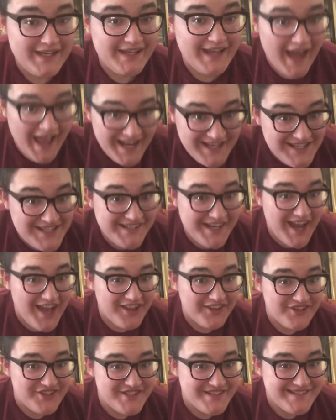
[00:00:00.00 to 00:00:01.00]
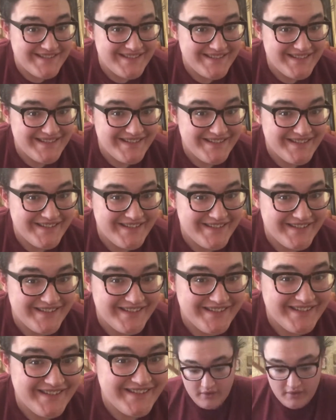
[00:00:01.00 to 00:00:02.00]
ninety dollars.
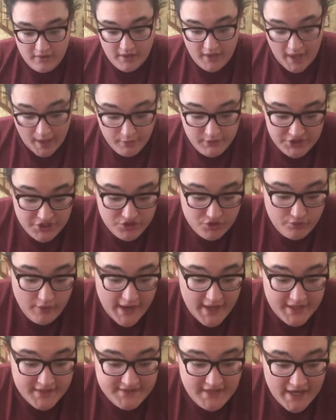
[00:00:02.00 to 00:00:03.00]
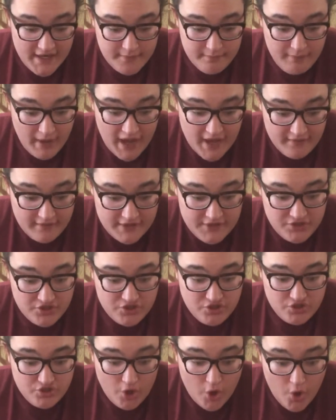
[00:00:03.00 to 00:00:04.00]
And which is great, because I could buy like
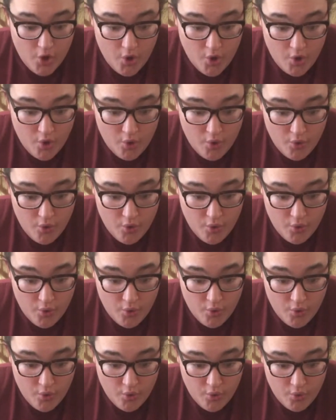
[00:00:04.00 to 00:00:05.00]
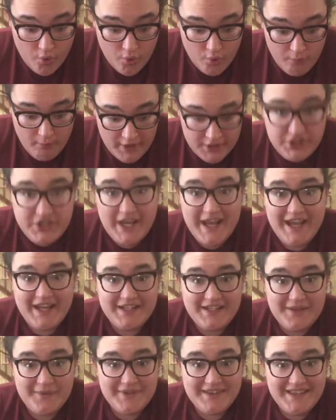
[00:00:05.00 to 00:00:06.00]
so much
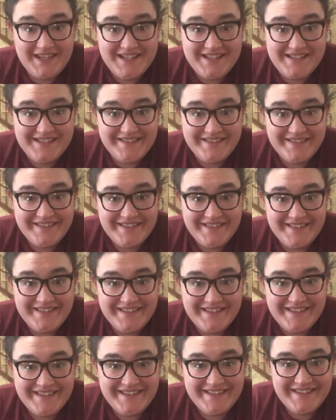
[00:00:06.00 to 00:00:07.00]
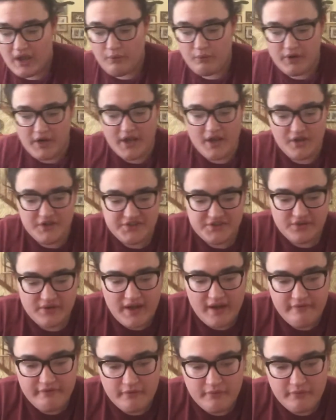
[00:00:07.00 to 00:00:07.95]
candy with this. But what I also got